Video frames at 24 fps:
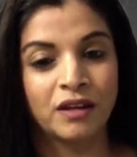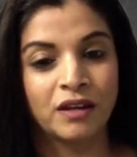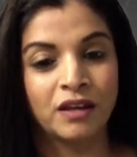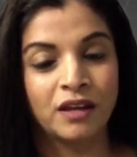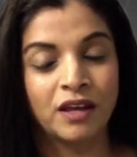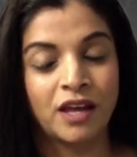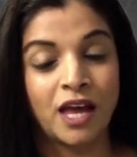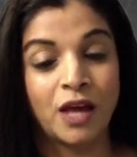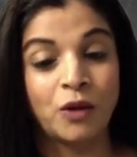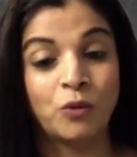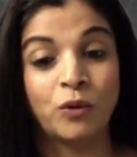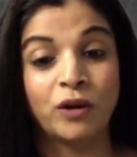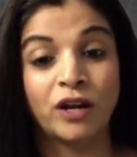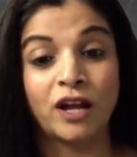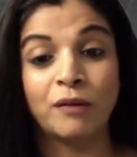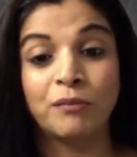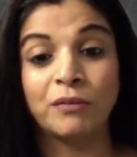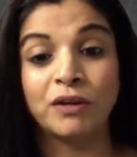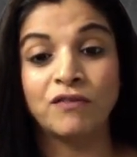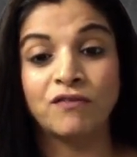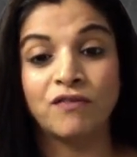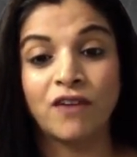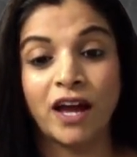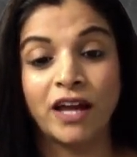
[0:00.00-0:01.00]
And what I'm
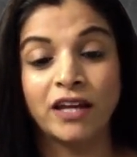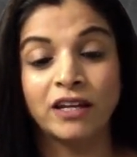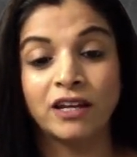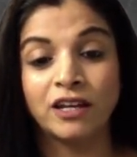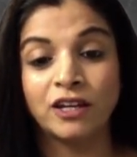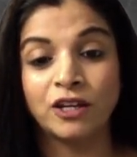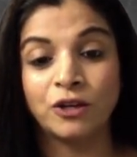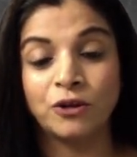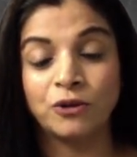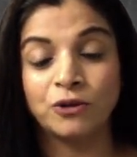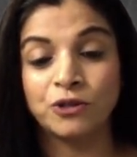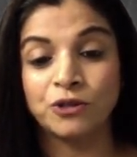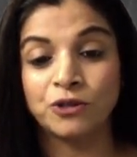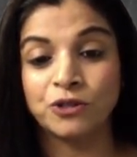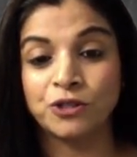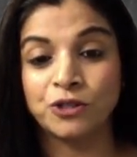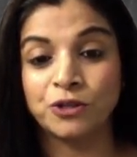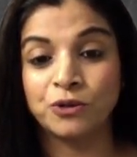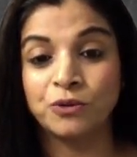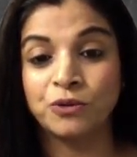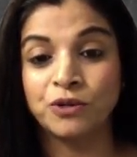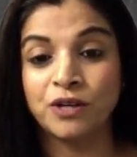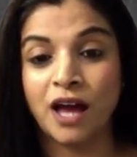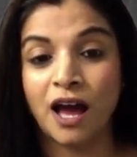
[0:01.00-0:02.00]
inviting you to do
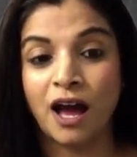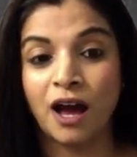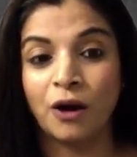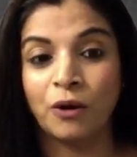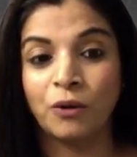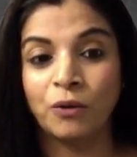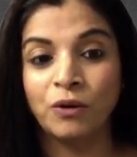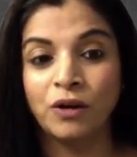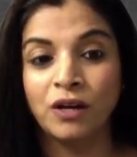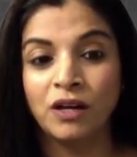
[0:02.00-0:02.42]
now